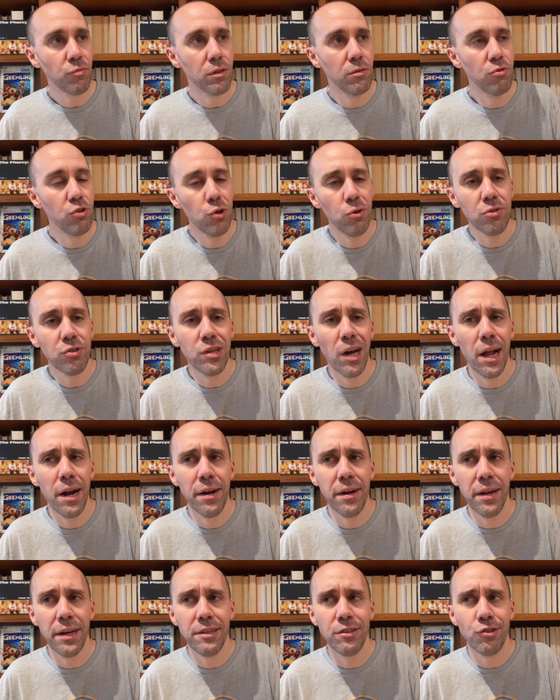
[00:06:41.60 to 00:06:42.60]
So it's got a
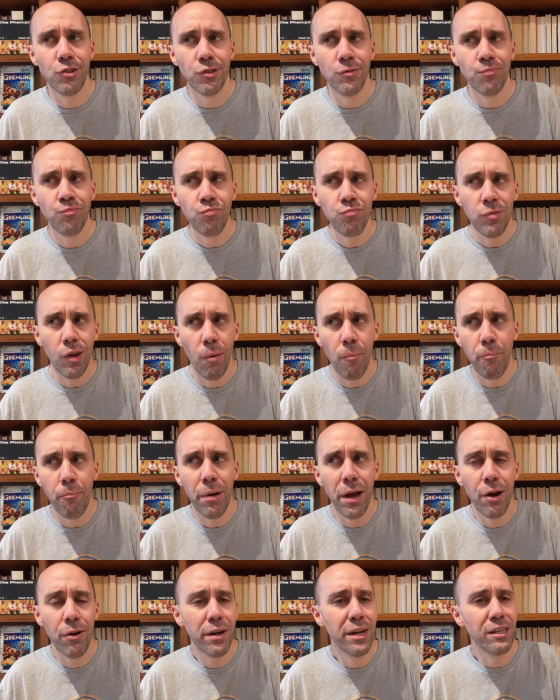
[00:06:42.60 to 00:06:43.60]
nice
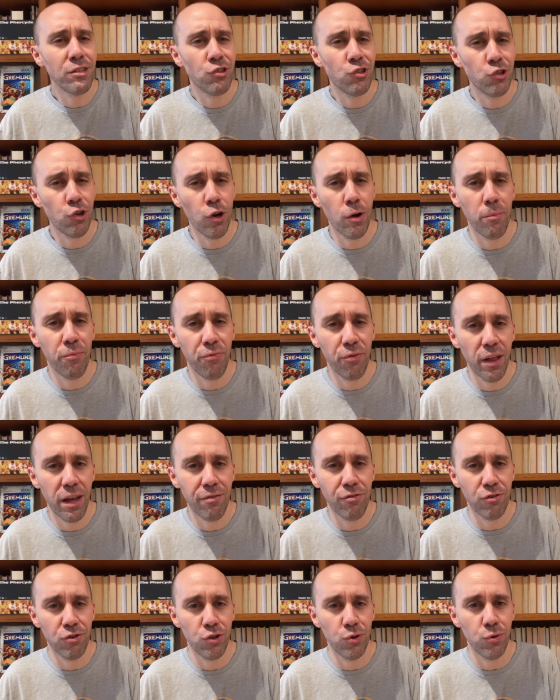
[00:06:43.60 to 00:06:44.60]
berry and syrup
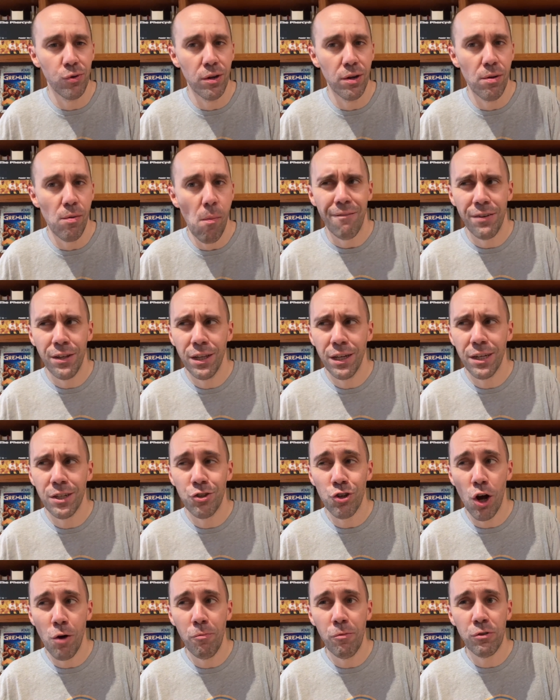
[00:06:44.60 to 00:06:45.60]
flavor to it. I feel like
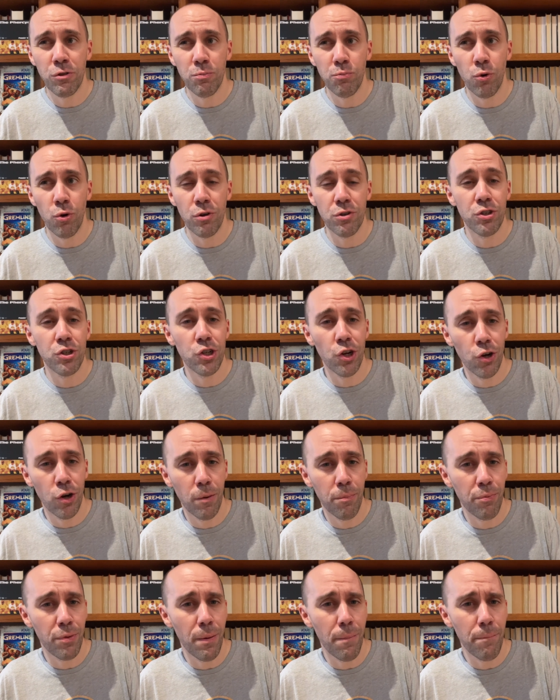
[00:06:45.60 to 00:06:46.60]
it's almost more
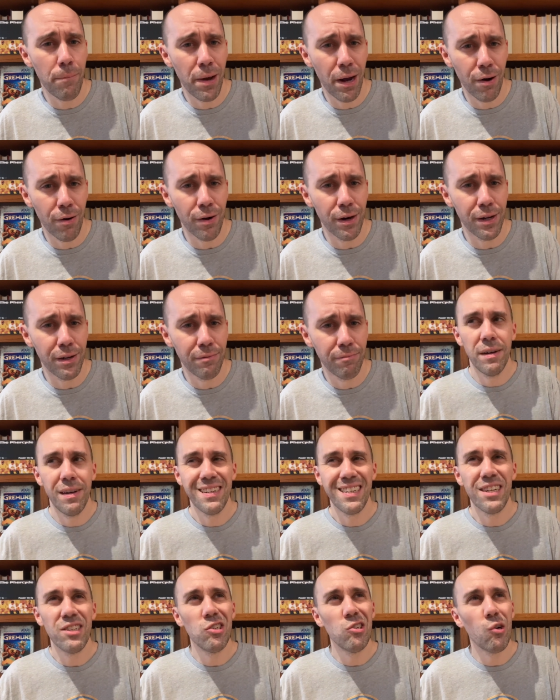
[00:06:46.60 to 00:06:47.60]
syrup than berry.
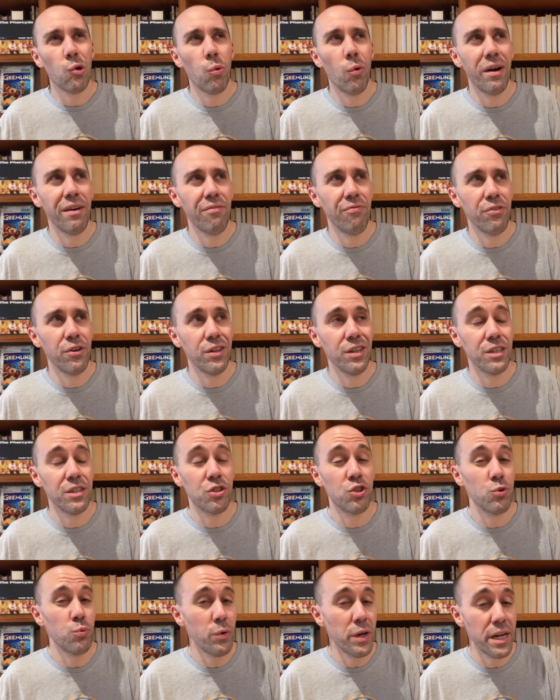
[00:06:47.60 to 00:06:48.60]
It doesn't quite feel
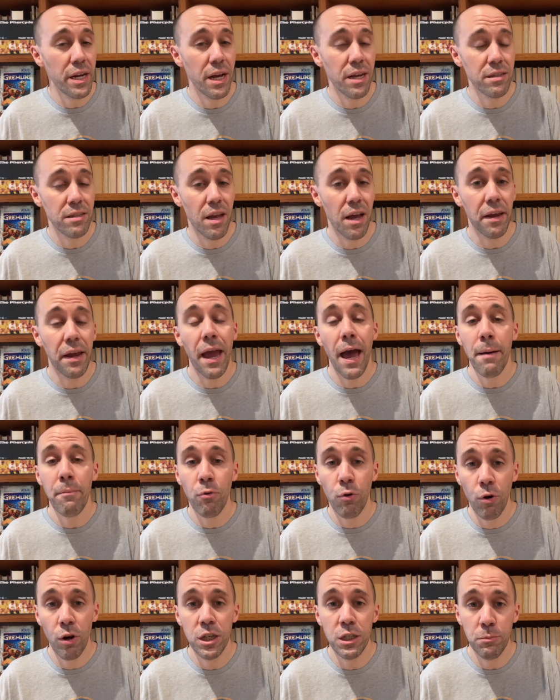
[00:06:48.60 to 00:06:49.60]
as sweet as that Cap'n
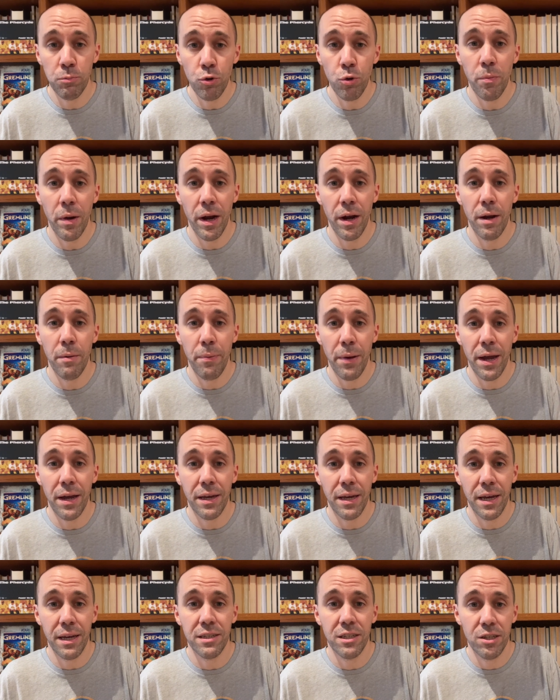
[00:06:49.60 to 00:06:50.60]
Crunch blueberry
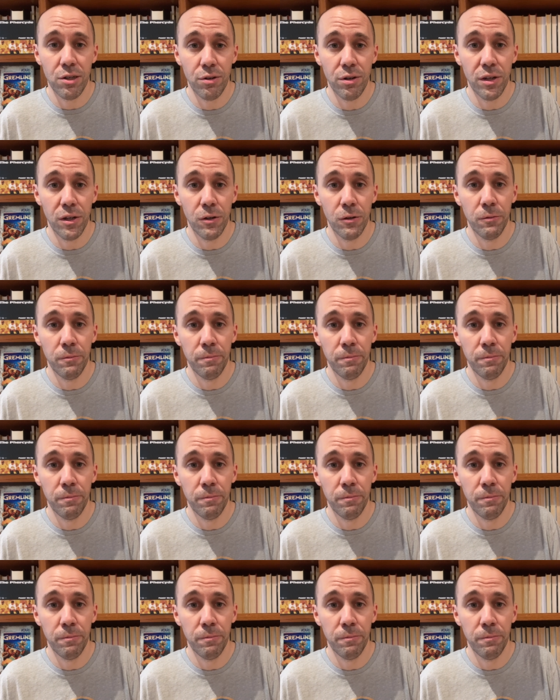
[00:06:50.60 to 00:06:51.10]
pancake cereal.